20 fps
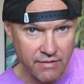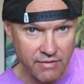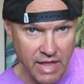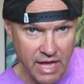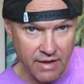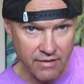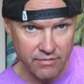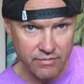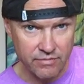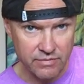of
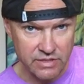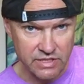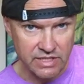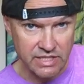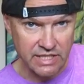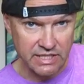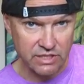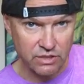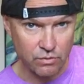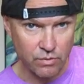that
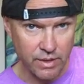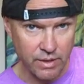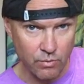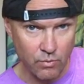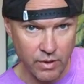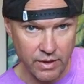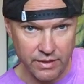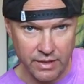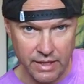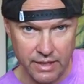6th
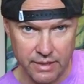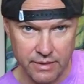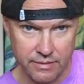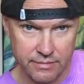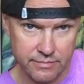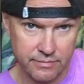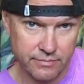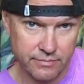string with it.